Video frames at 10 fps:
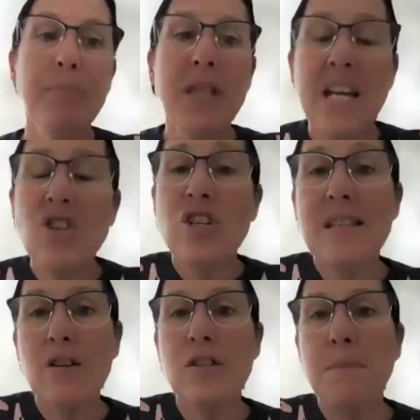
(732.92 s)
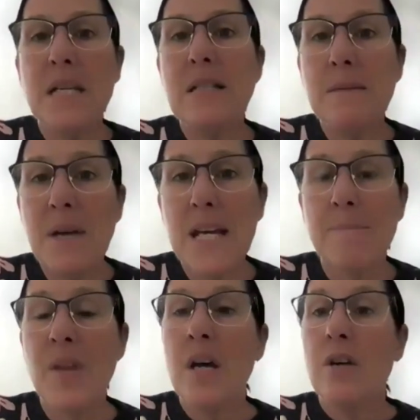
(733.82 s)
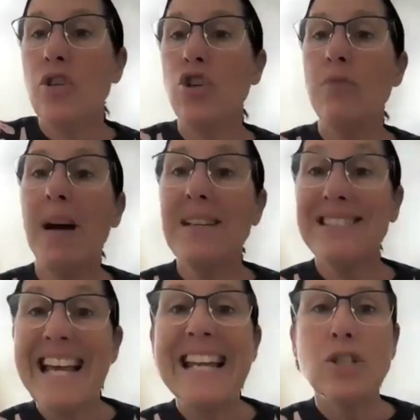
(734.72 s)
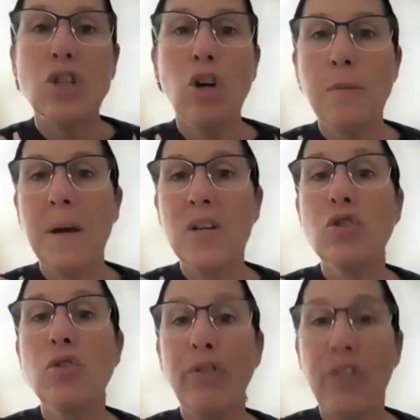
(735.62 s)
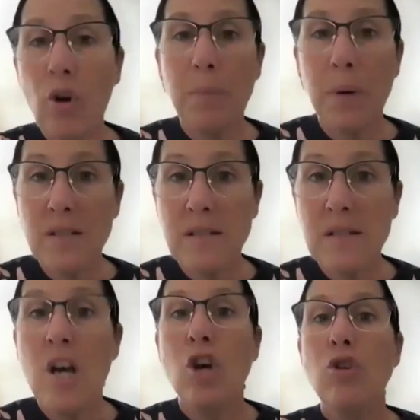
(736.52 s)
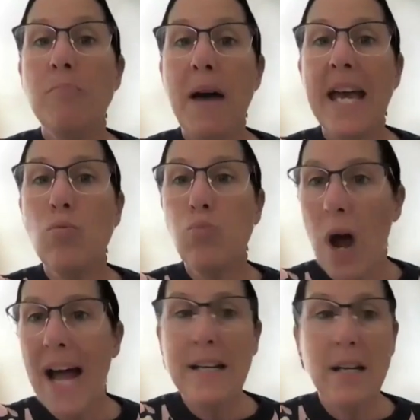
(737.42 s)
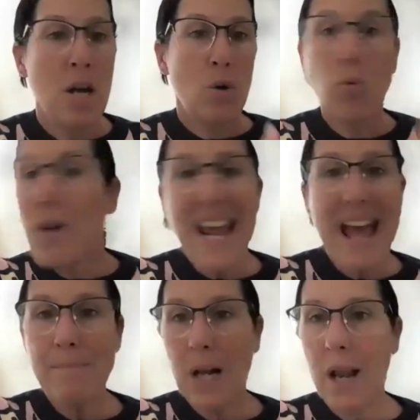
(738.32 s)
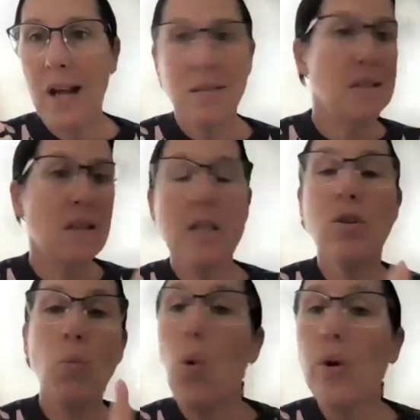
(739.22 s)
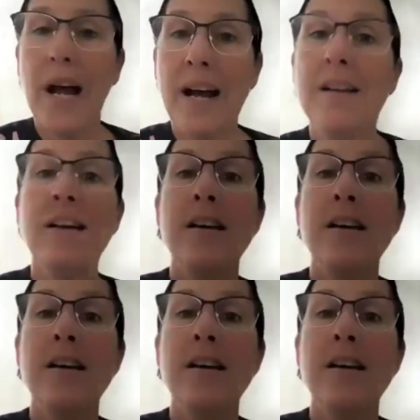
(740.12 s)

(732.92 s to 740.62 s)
But then she sells B2B. So she might sell it to occupational therapists who may run rehab classes in the water.